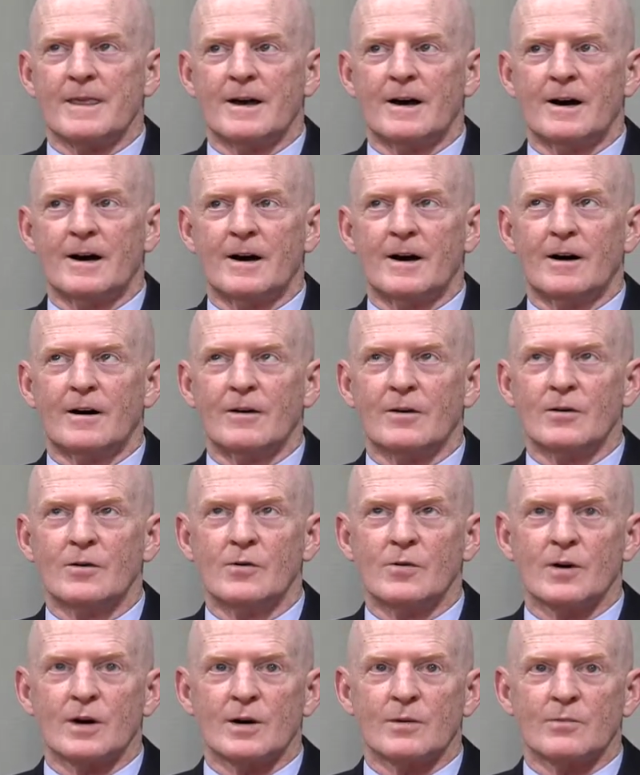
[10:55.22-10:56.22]
uh,
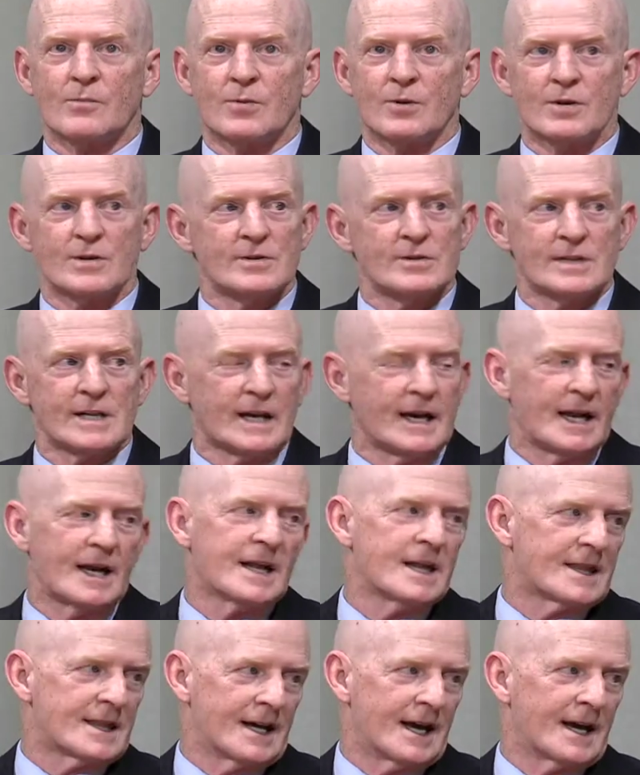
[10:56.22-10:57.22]
who aren't producing
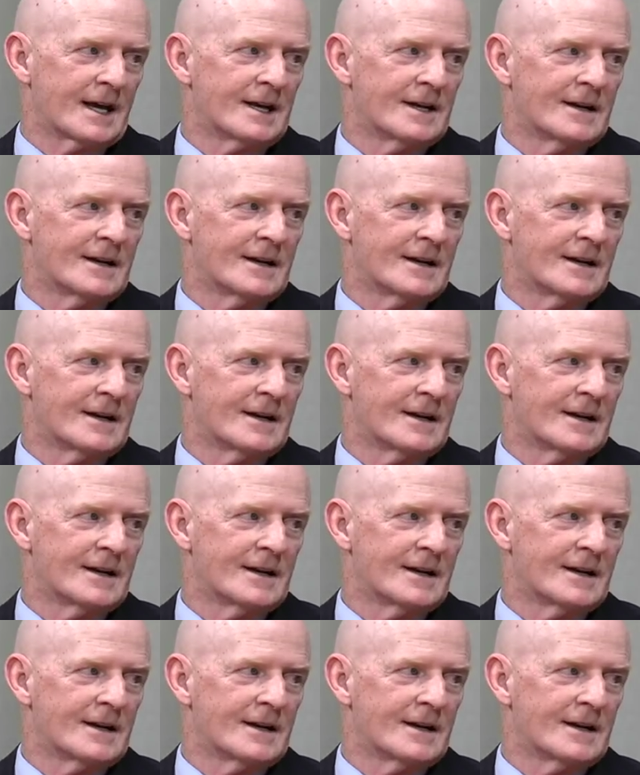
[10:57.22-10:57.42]
anything.